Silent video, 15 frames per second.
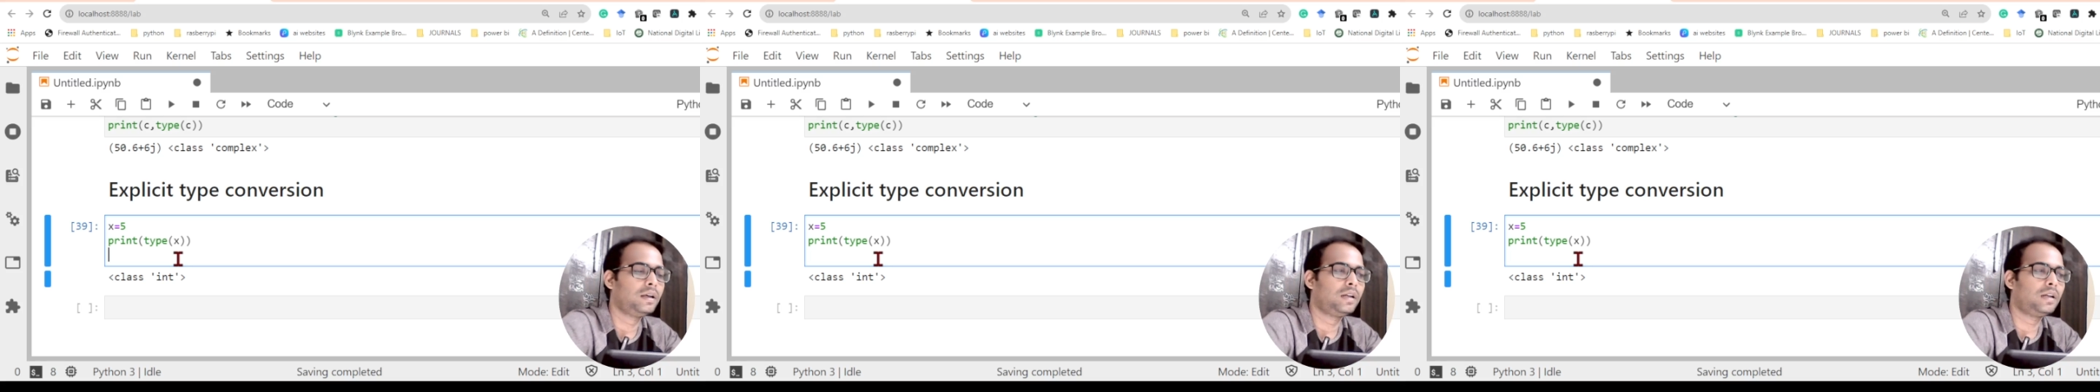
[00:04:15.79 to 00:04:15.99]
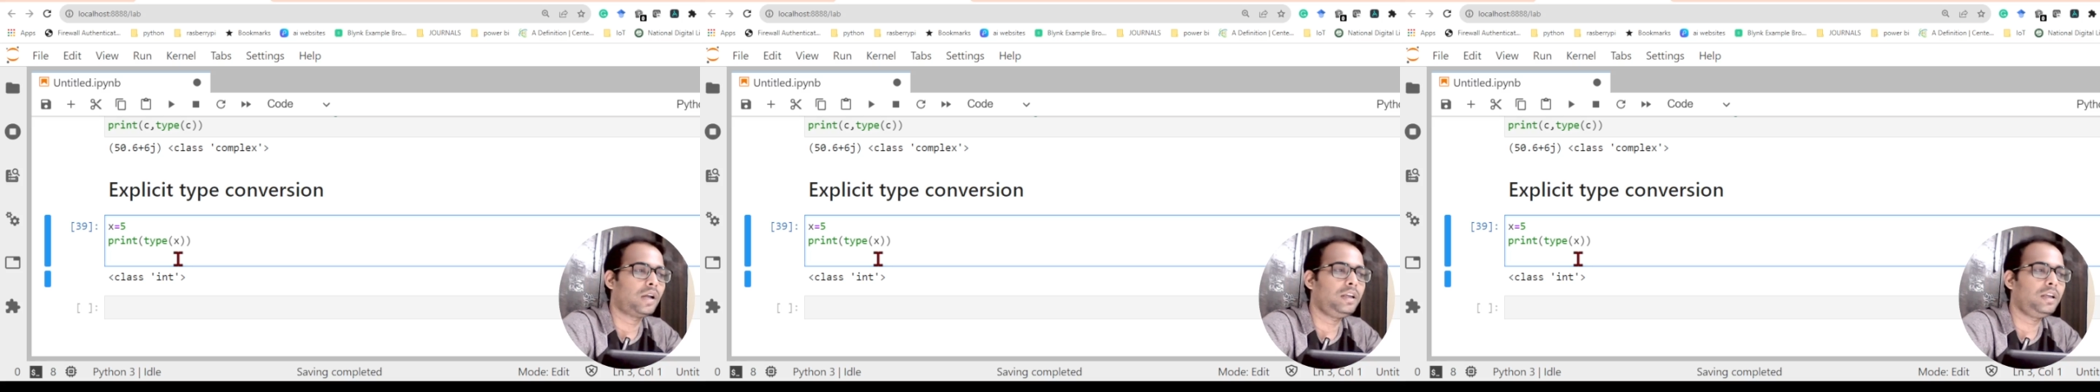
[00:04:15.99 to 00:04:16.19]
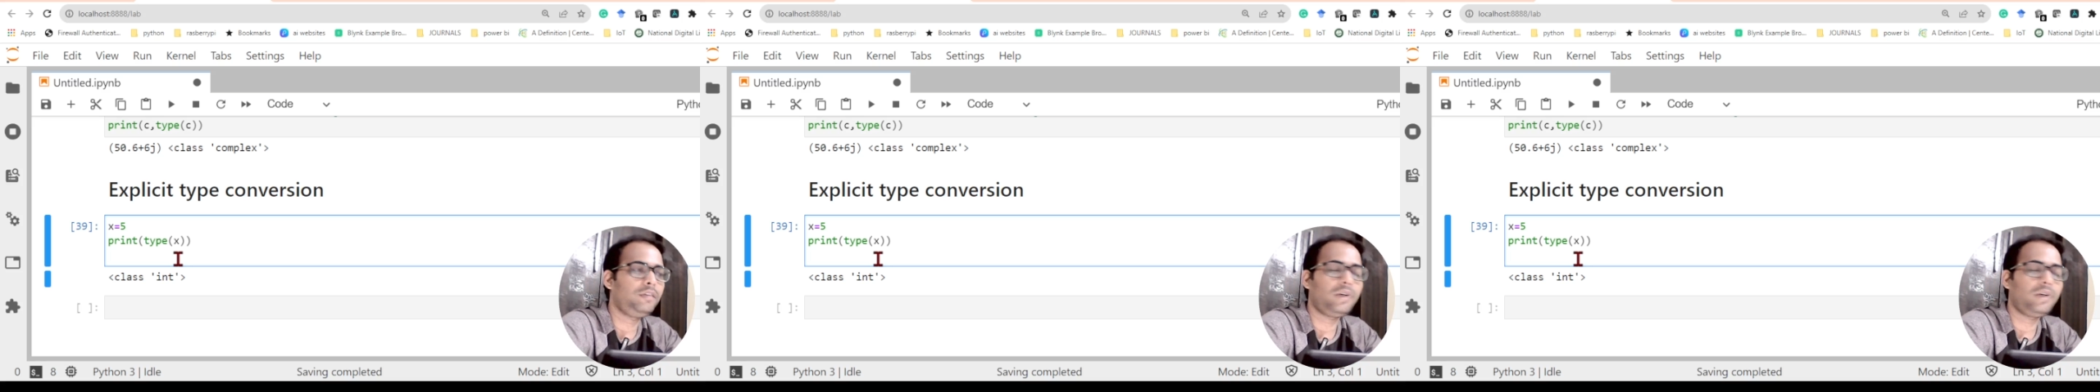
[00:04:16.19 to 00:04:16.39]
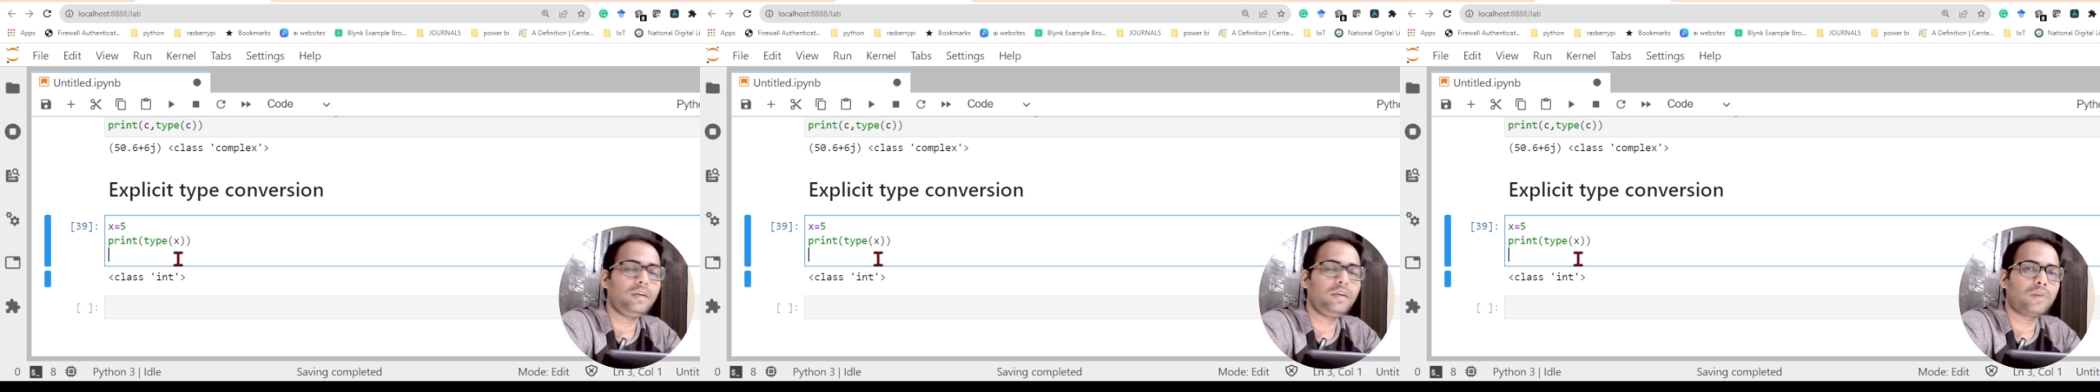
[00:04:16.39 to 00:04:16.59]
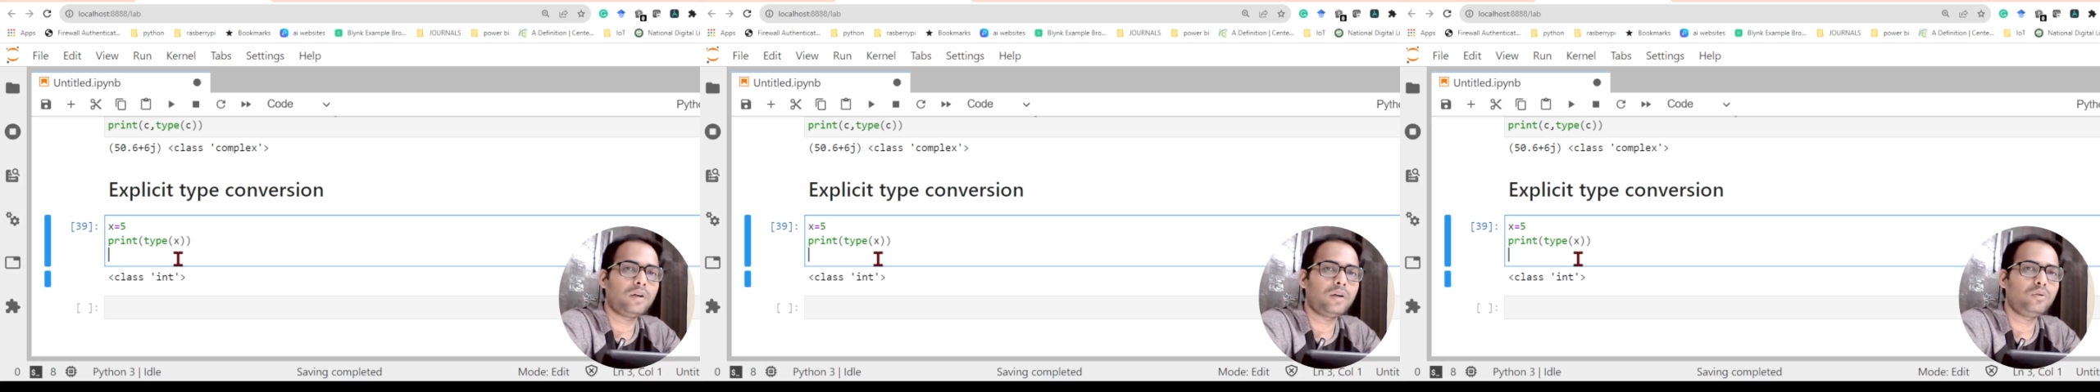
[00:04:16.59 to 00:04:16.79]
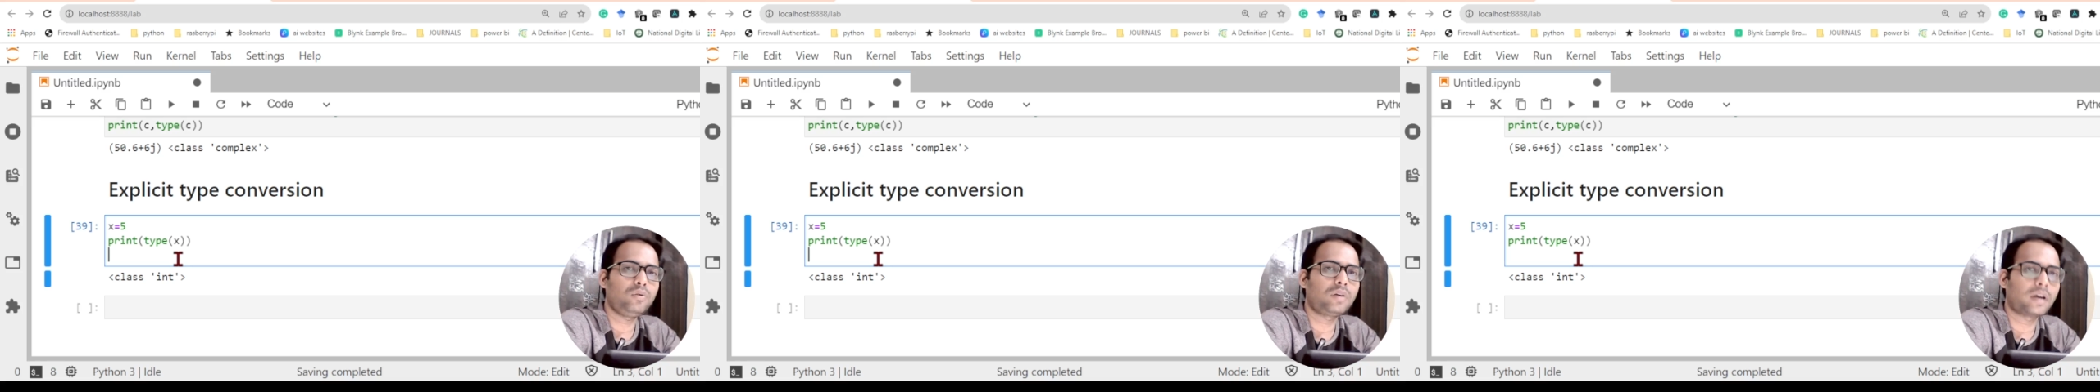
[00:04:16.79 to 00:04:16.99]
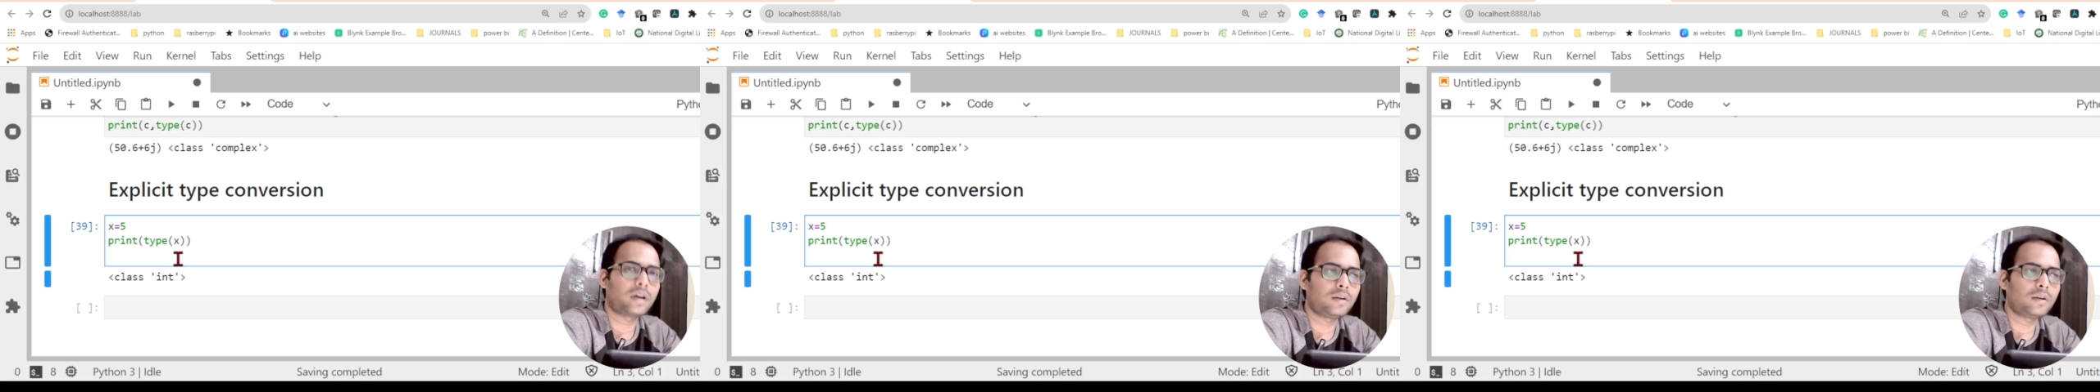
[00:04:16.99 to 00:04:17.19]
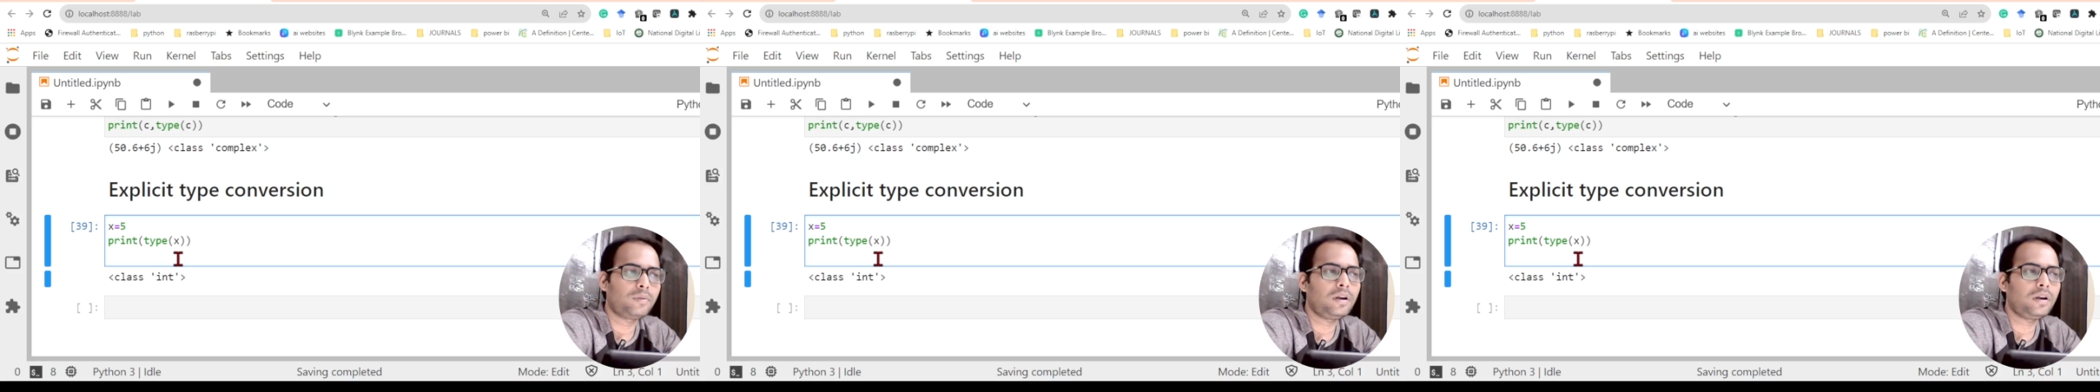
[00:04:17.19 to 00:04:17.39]
Now if I want to
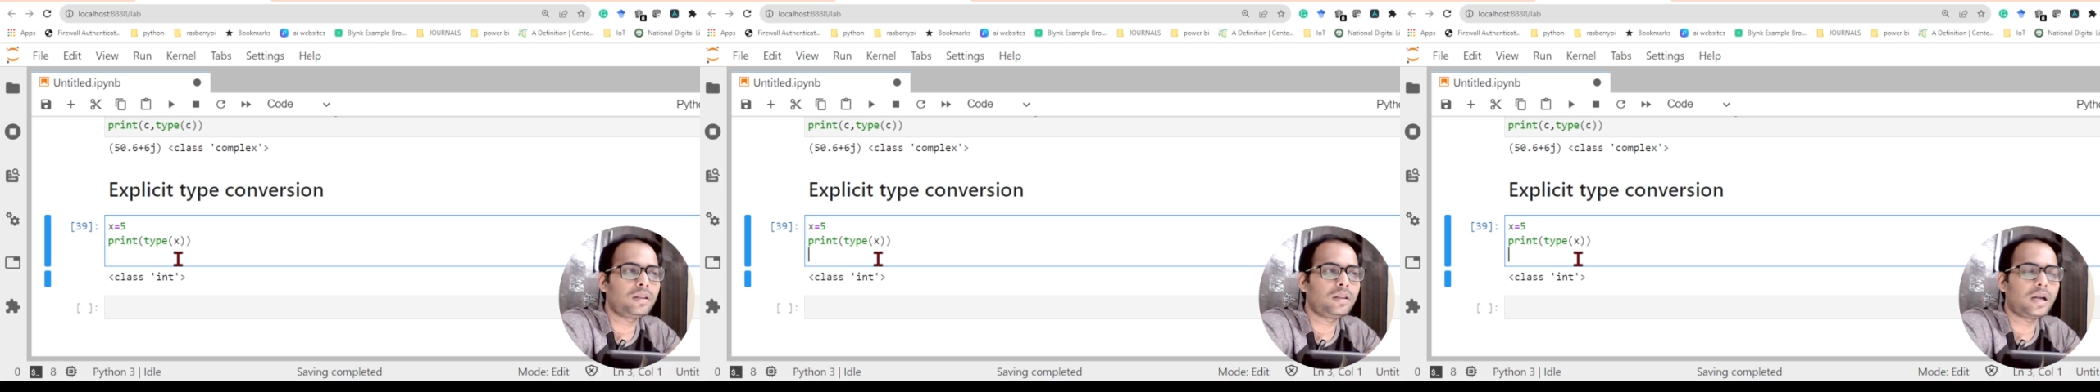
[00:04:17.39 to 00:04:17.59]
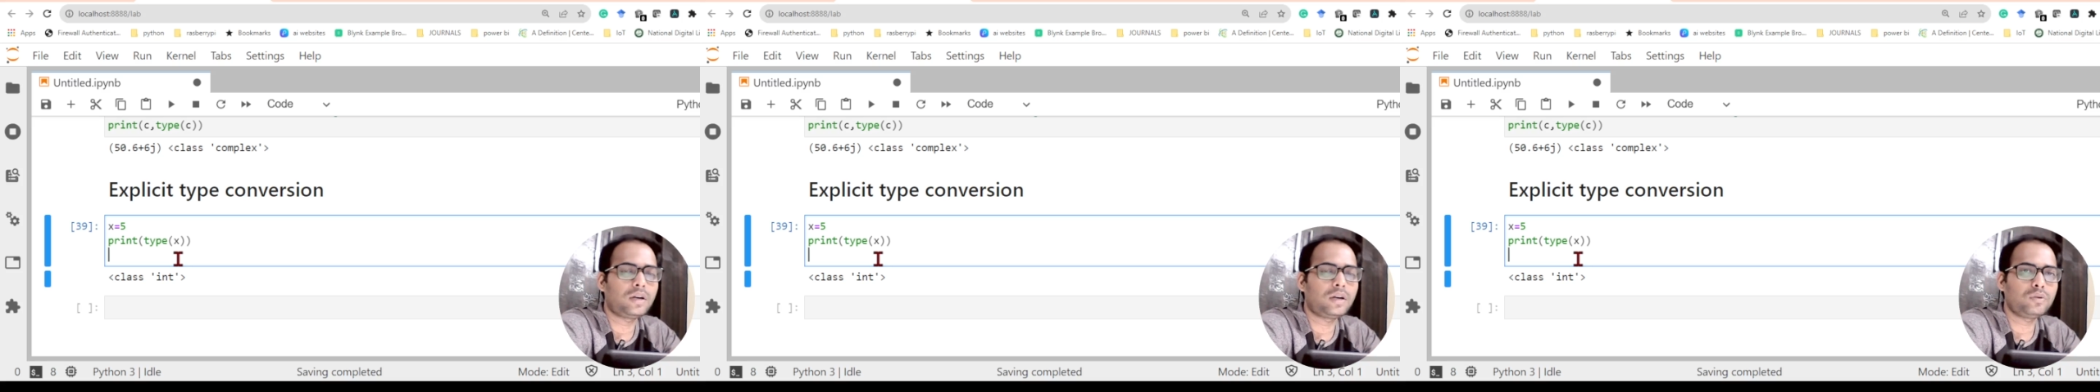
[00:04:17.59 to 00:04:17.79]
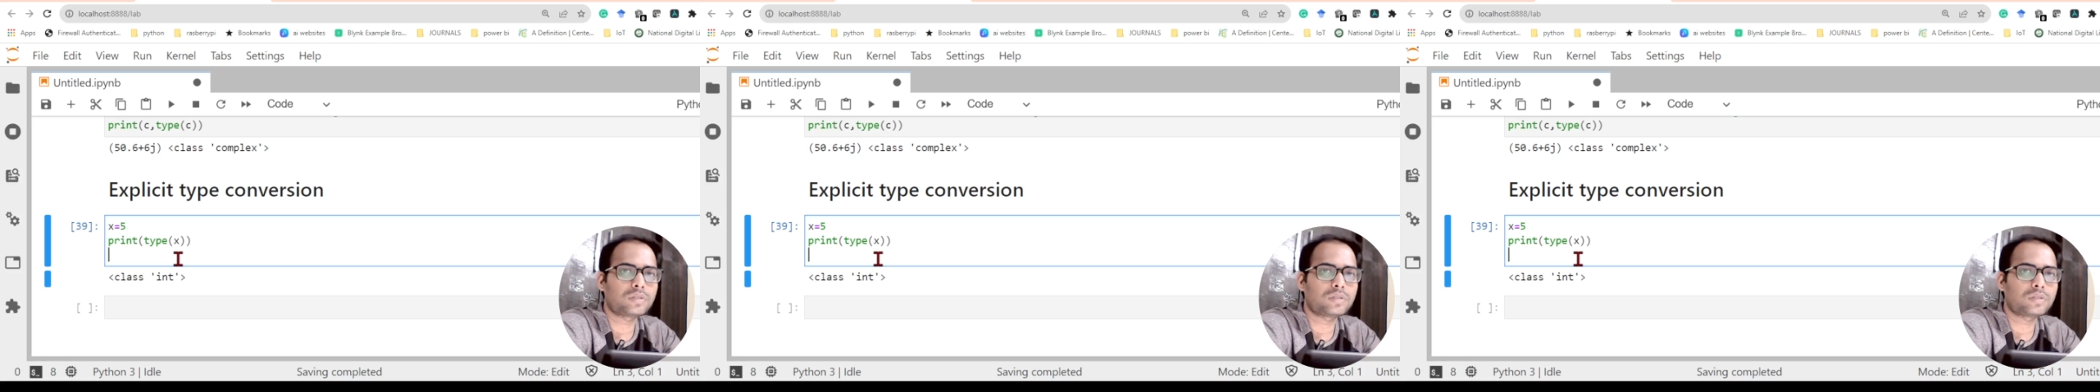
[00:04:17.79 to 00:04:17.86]
convert that